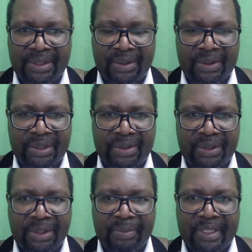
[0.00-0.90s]
all your
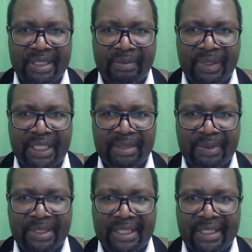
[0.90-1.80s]
documents in place,
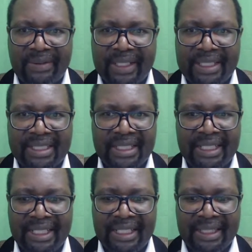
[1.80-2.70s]
because otherwise
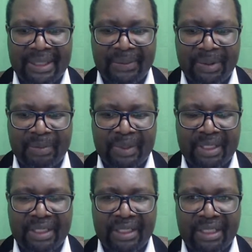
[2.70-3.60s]
there won't
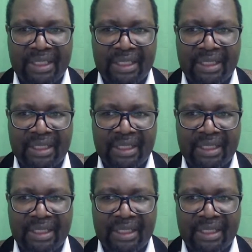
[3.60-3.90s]
be